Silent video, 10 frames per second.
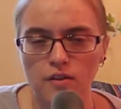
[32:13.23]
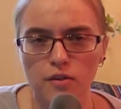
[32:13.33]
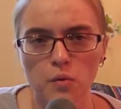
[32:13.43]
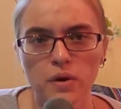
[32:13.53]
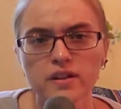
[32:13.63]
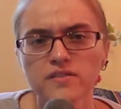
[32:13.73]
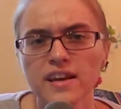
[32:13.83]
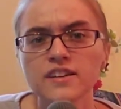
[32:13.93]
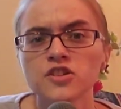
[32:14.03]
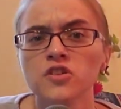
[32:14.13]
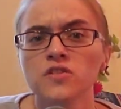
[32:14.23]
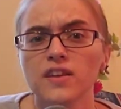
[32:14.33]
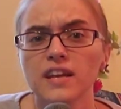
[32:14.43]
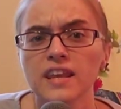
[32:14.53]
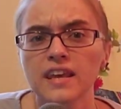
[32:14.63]
The real danger
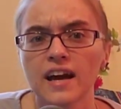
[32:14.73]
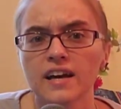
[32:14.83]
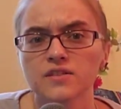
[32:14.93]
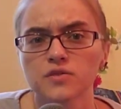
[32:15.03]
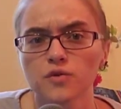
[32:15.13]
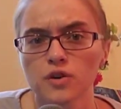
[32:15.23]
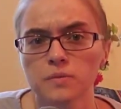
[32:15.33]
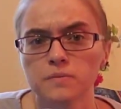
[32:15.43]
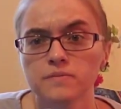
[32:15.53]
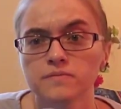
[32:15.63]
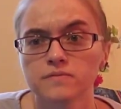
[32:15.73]
that he has from